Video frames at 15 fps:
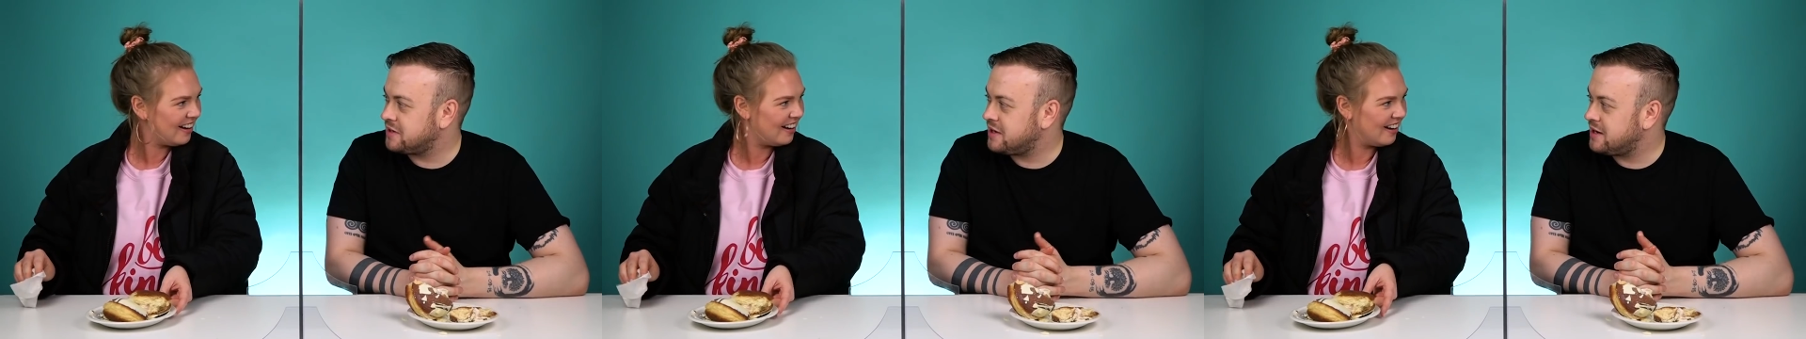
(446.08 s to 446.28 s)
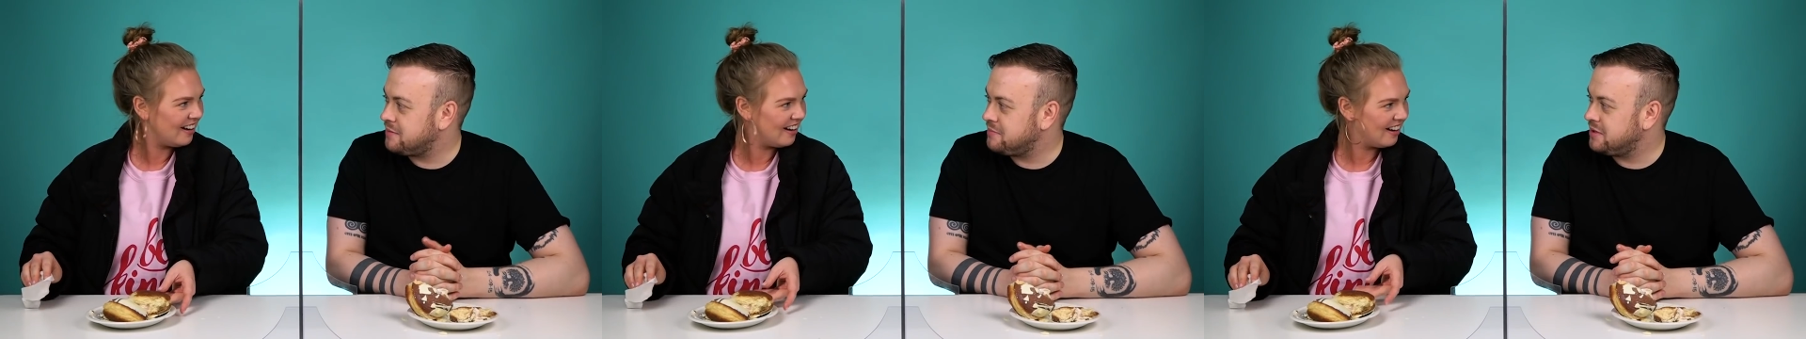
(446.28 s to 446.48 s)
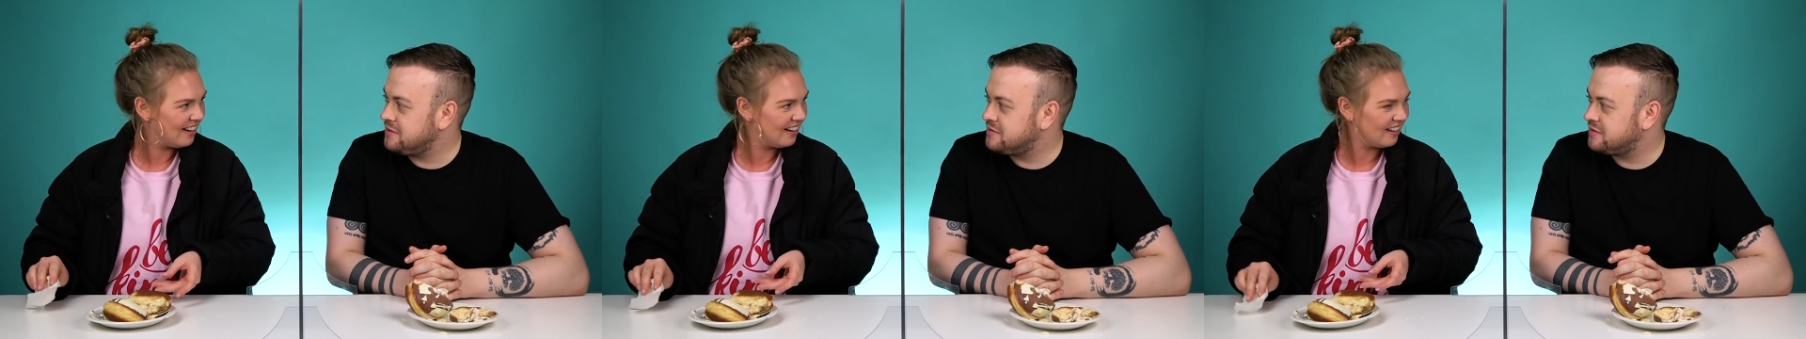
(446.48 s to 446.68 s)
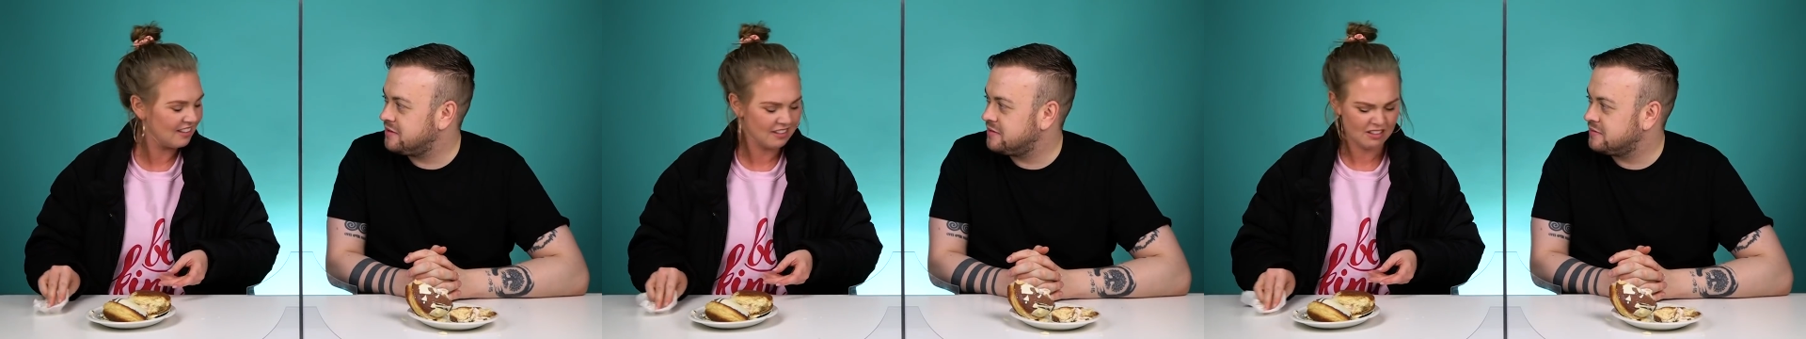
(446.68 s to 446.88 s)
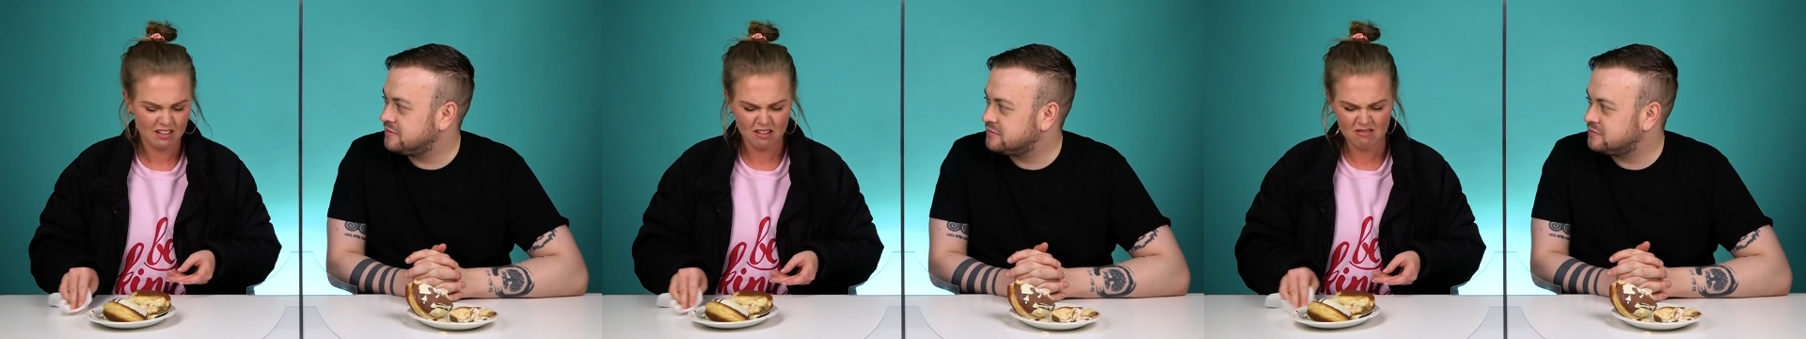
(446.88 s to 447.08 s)
Speaker 1: to get an ambulance?
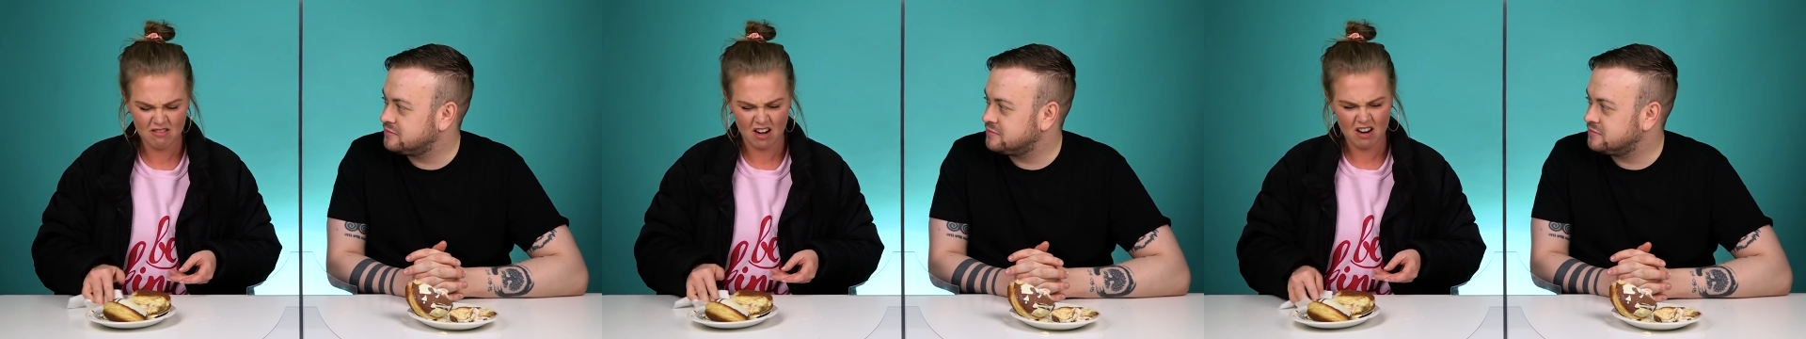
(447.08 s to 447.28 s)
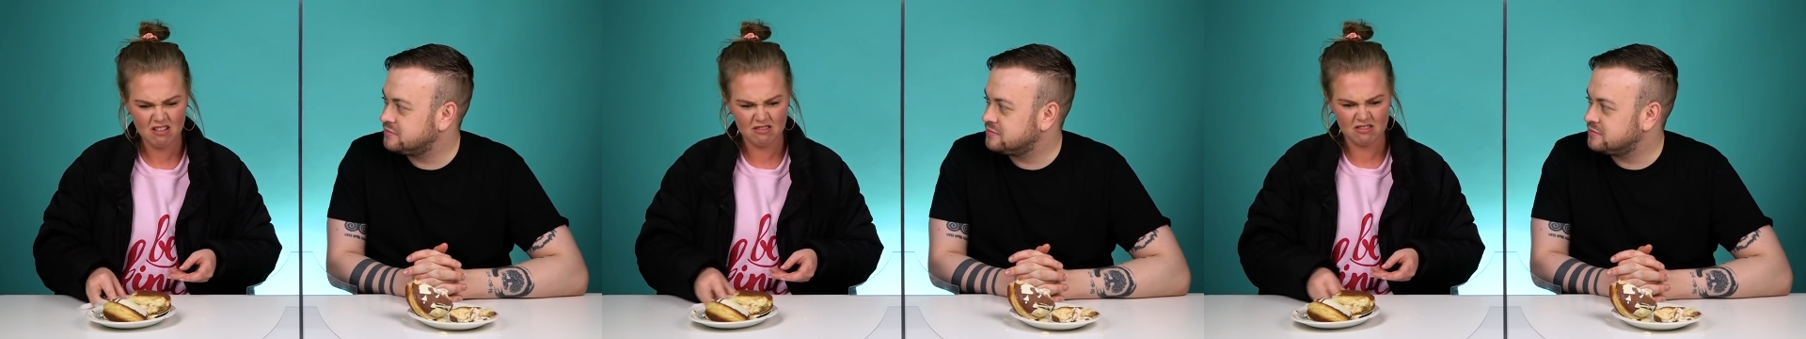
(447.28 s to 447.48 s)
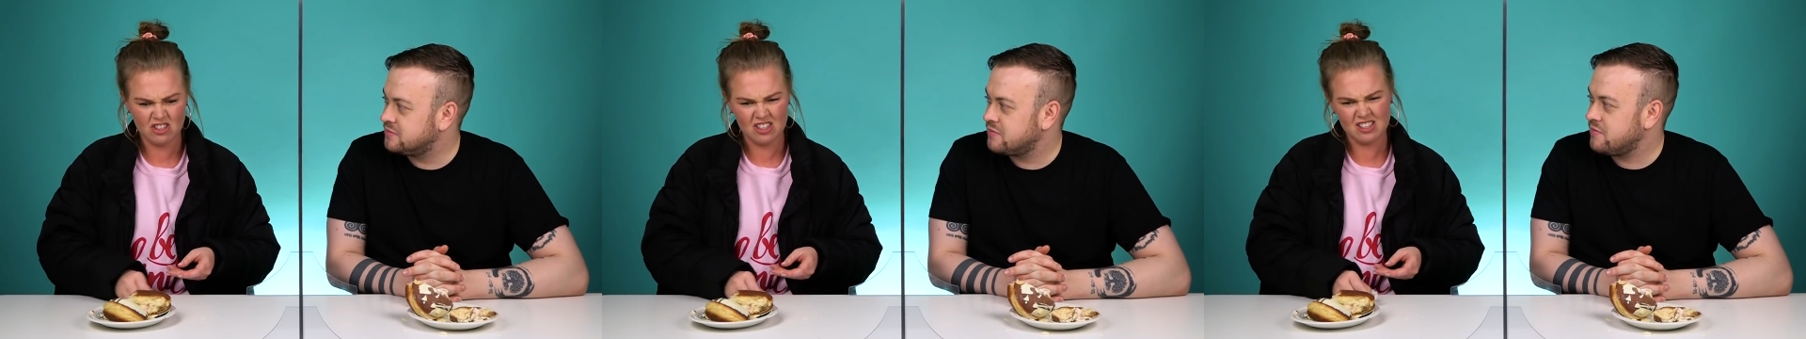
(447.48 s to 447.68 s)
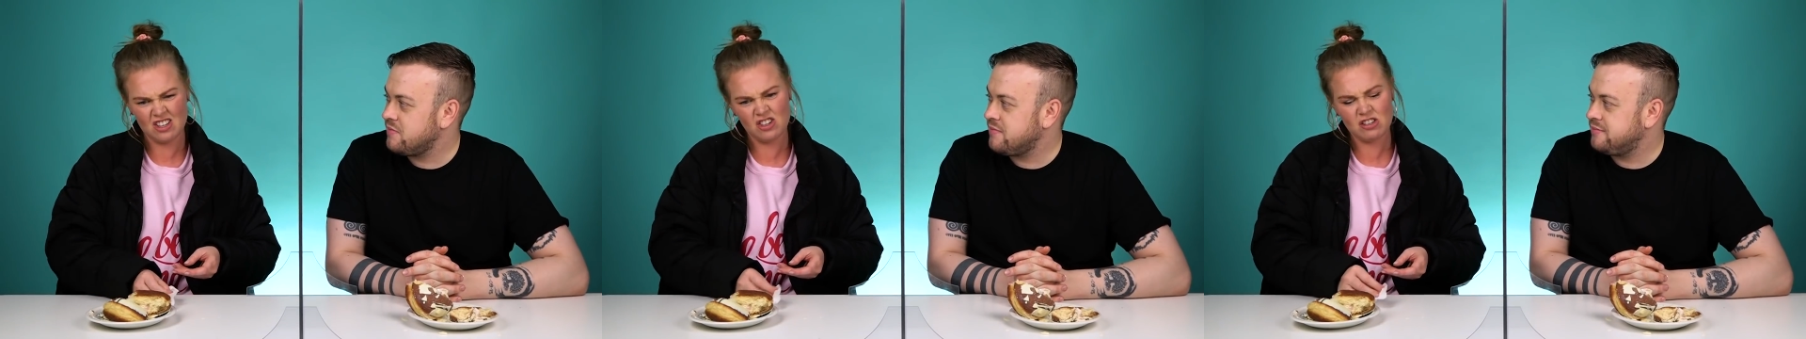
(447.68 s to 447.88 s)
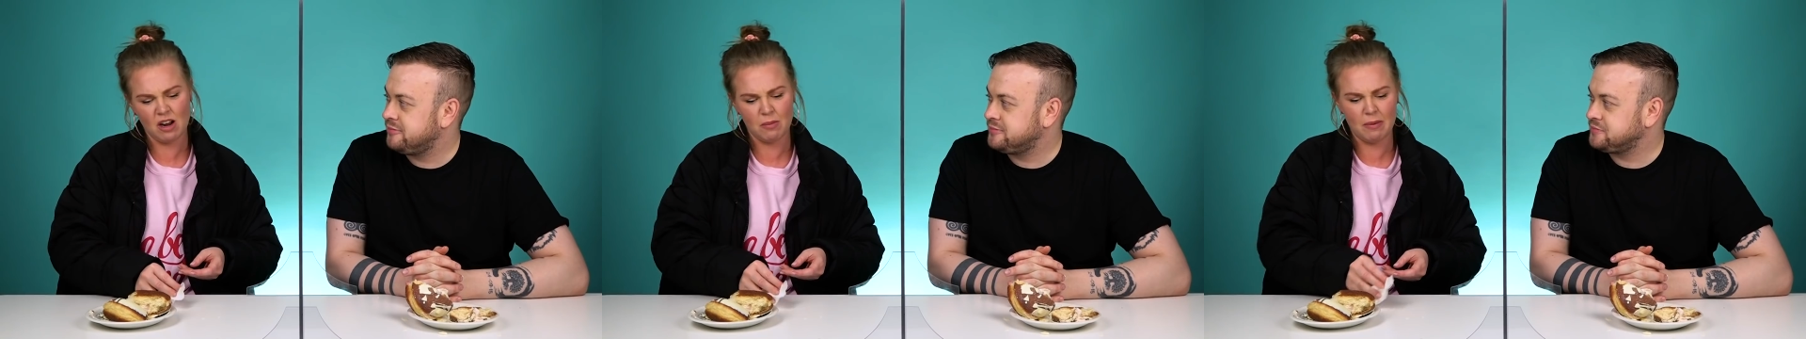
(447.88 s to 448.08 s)
Speaker 2: Oh no, jeez,
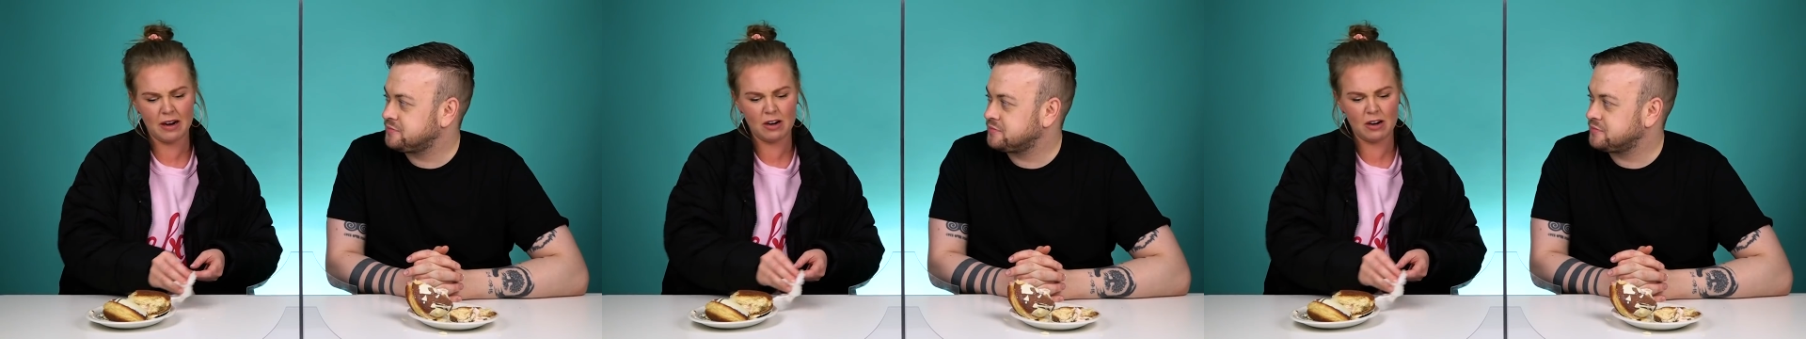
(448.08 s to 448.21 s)
I just got